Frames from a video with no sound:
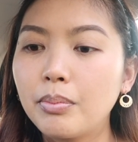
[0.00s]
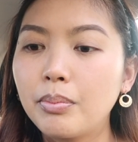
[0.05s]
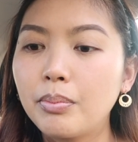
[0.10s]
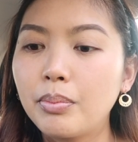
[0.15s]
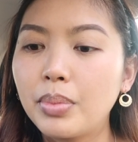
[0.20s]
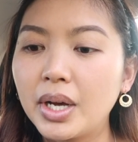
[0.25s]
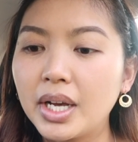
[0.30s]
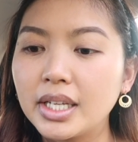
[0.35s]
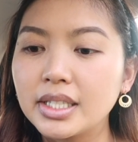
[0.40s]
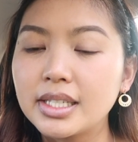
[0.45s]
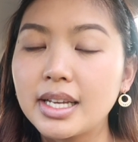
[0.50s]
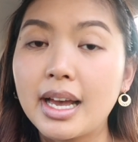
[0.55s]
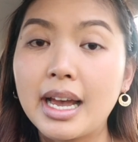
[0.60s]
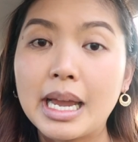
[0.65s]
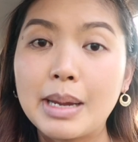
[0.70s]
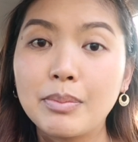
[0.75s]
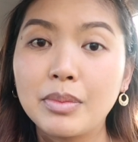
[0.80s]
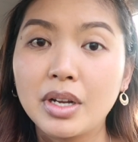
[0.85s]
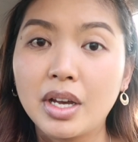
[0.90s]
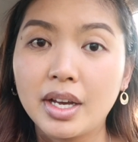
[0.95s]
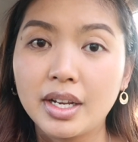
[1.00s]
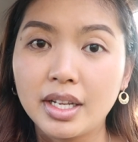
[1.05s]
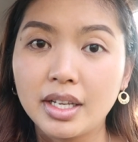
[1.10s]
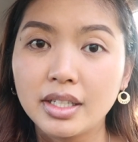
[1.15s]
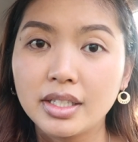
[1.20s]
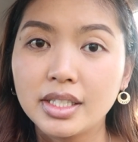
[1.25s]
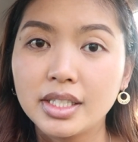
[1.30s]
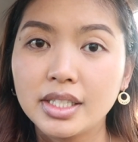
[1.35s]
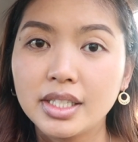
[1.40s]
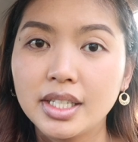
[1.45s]
but I'm not
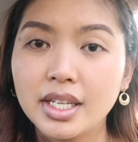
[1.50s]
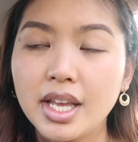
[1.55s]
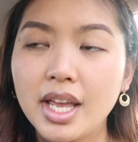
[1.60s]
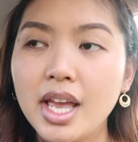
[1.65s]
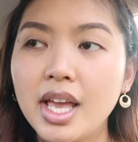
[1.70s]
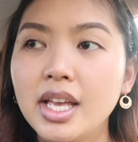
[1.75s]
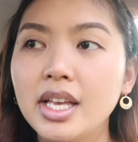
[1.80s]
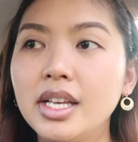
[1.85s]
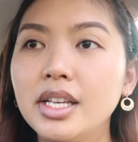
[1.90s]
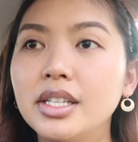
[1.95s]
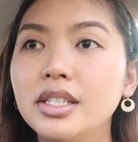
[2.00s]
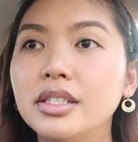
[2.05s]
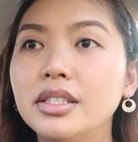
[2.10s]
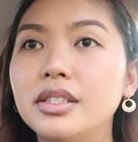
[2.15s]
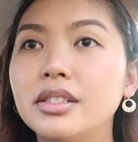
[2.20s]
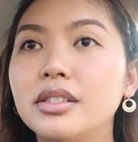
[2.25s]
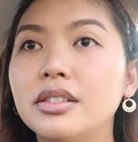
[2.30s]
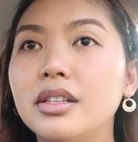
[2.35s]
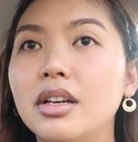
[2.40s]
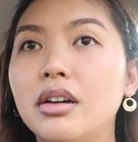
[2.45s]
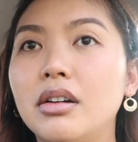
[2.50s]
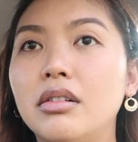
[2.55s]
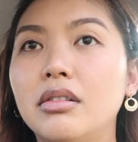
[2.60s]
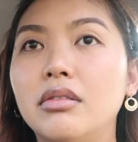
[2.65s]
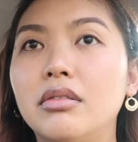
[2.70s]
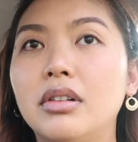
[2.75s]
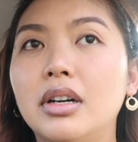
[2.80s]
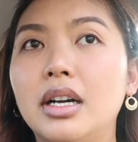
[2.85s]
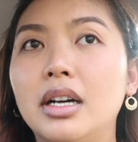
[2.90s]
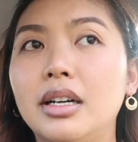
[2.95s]
it.
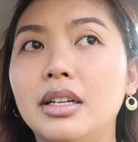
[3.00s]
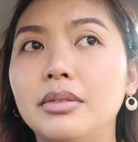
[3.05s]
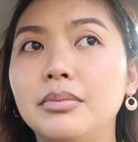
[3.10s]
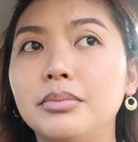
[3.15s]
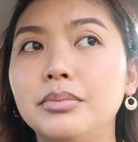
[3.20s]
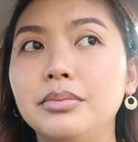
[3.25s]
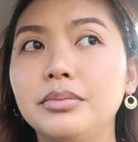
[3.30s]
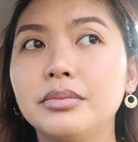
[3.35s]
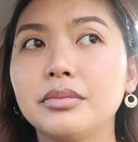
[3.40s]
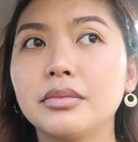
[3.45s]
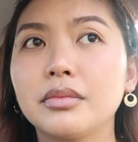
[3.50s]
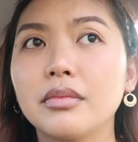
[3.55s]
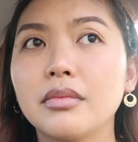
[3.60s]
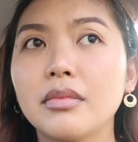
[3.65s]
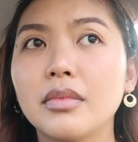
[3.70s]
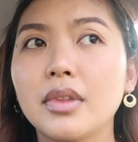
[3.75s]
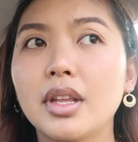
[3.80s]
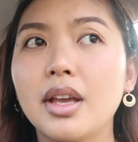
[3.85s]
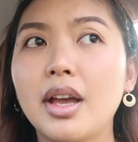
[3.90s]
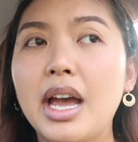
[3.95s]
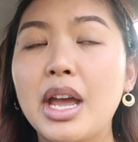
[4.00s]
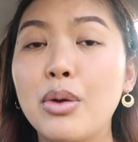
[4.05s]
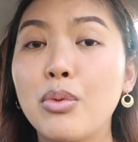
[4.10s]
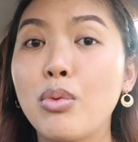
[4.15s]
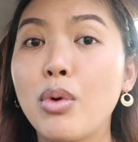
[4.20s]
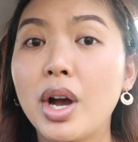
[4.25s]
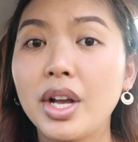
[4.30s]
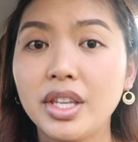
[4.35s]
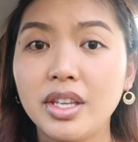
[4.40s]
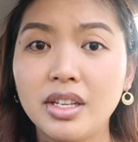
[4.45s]
So I
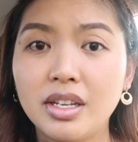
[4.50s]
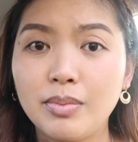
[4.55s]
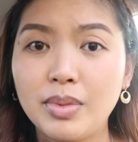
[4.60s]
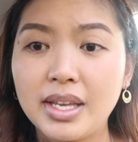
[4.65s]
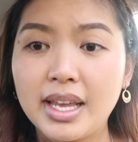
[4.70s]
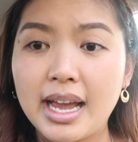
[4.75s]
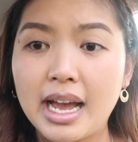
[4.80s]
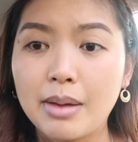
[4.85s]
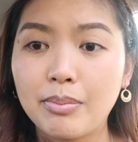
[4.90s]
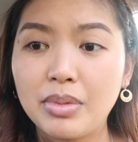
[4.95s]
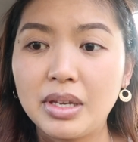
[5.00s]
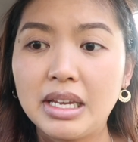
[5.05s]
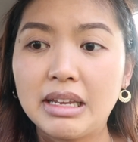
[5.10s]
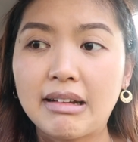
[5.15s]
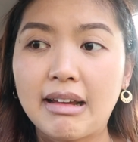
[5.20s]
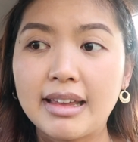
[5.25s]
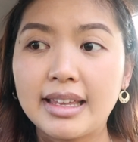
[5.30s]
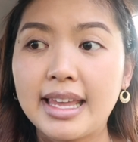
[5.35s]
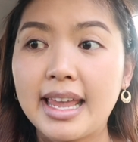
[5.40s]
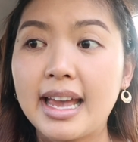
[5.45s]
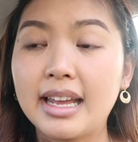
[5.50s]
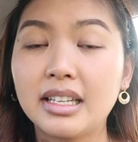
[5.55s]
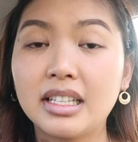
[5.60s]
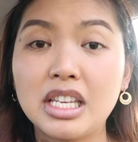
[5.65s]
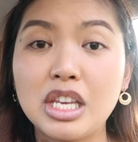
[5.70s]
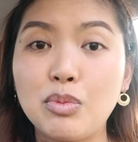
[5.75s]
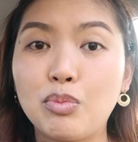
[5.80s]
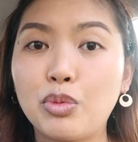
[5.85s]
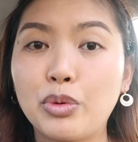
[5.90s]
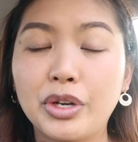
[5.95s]
want you to be happy, and I can't
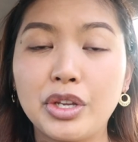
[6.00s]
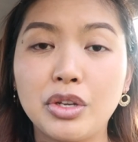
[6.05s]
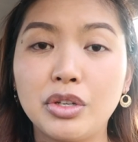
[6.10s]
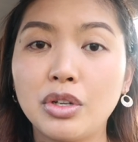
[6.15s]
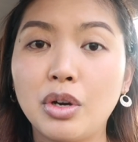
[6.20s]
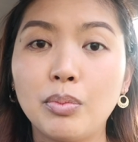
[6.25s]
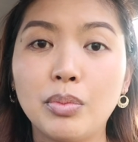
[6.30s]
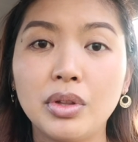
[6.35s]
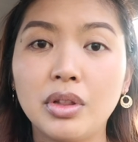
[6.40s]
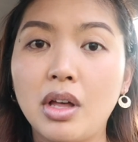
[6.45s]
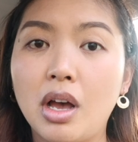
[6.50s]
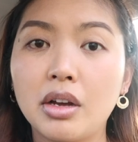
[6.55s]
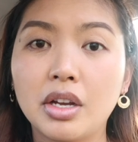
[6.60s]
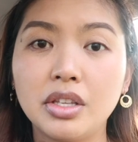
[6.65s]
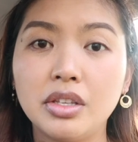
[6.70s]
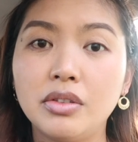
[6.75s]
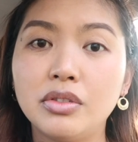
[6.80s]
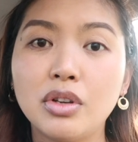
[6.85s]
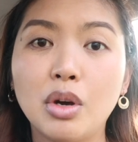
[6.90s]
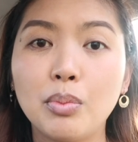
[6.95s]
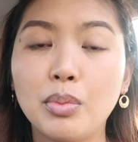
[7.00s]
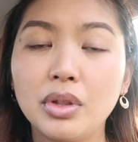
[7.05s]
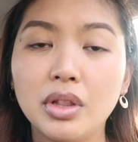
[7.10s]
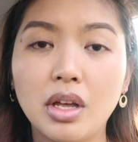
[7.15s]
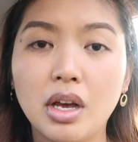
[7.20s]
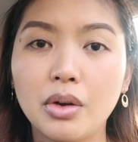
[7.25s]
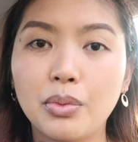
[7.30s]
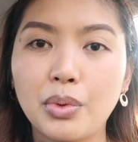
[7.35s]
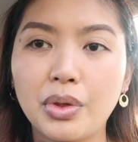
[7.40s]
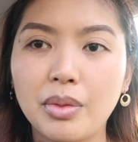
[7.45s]
keep where you don't belong, and you don't
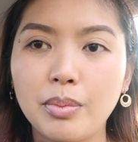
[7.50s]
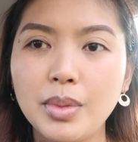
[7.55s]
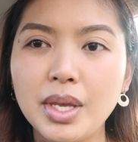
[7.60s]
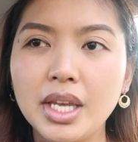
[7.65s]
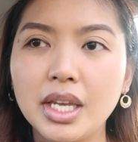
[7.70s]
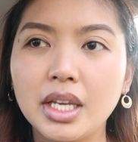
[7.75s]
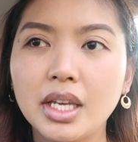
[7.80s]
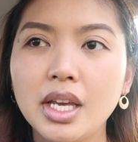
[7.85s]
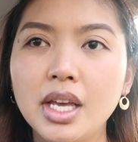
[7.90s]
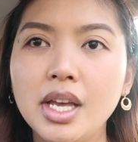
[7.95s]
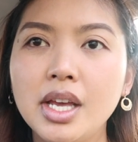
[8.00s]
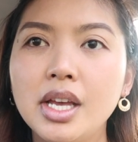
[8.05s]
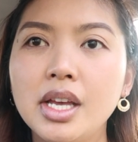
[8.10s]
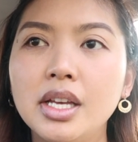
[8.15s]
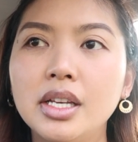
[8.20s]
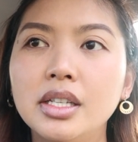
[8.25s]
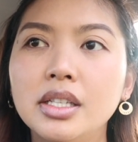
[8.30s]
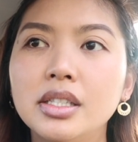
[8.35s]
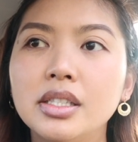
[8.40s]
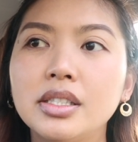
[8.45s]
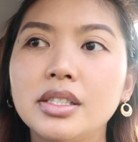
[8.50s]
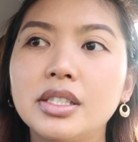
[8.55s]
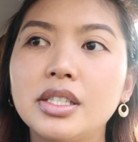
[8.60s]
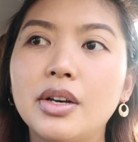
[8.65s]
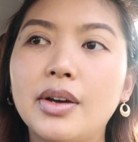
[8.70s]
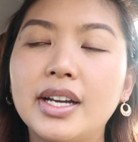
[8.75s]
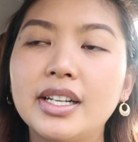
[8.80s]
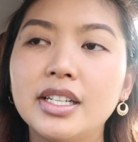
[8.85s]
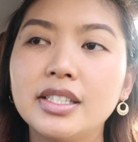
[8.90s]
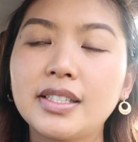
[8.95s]
belong with me.
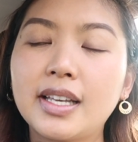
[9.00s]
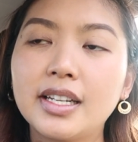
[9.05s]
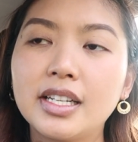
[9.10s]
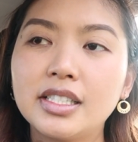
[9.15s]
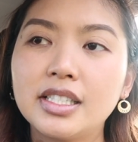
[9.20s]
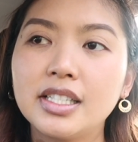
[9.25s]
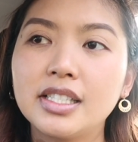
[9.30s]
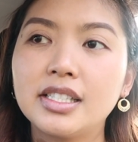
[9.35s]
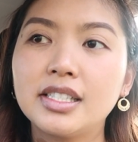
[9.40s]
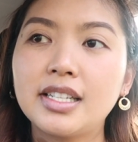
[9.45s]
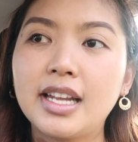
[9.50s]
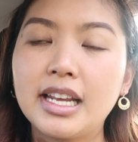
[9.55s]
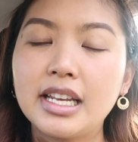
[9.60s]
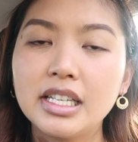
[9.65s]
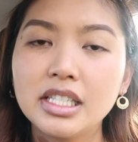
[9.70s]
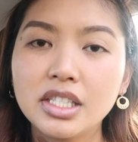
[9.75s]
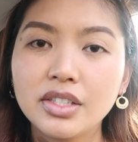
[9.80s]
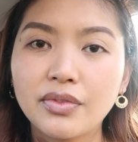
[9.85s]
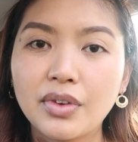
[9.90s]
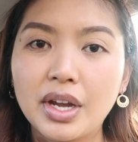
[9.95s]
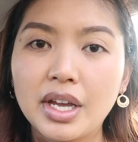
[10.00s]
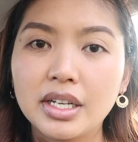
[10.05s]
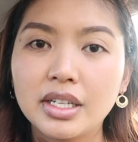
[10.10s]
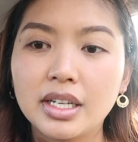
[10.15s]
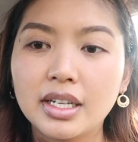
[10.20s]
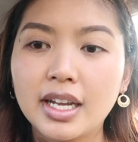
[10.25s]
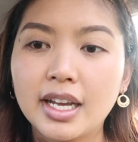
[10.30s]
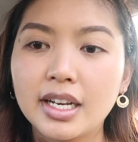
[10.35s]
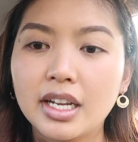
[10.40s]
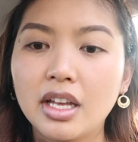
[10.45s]
So I decided to stay his friend
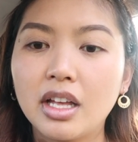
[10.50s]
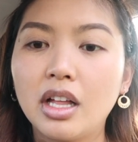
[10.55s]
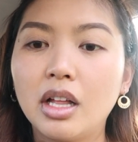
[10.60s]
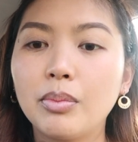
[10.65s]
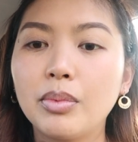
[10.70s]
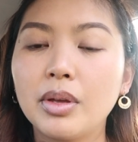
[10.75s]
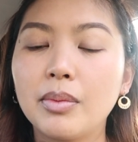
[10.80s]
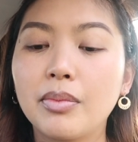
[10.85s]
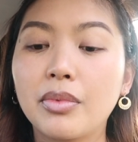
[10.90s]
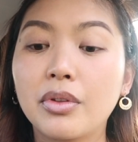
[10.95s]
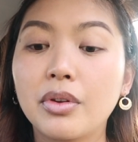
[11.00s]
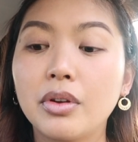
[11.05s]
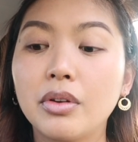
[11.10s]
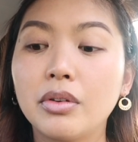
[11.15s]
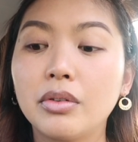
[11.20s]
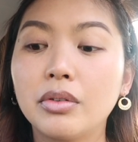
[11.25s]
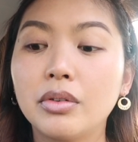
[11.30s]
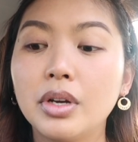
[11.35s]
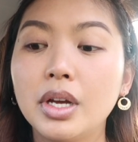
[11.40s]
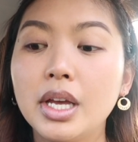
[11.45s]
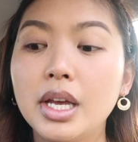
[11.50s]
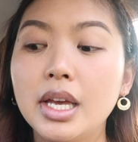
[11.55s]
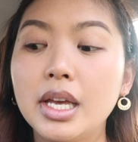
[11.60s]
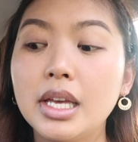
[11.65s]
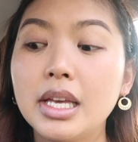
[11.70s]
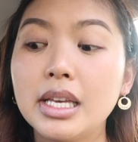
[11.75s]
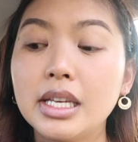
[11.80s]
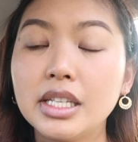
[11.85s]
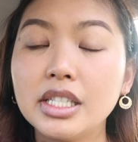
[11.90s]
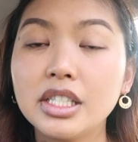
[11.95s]
and kind of help him through
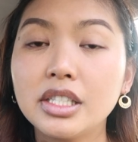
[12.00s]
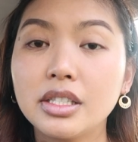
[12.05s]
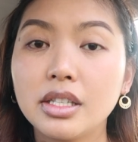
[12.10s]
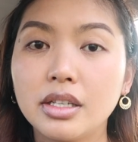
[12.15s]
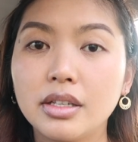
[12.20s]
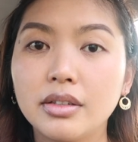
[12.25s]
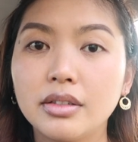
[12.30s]
his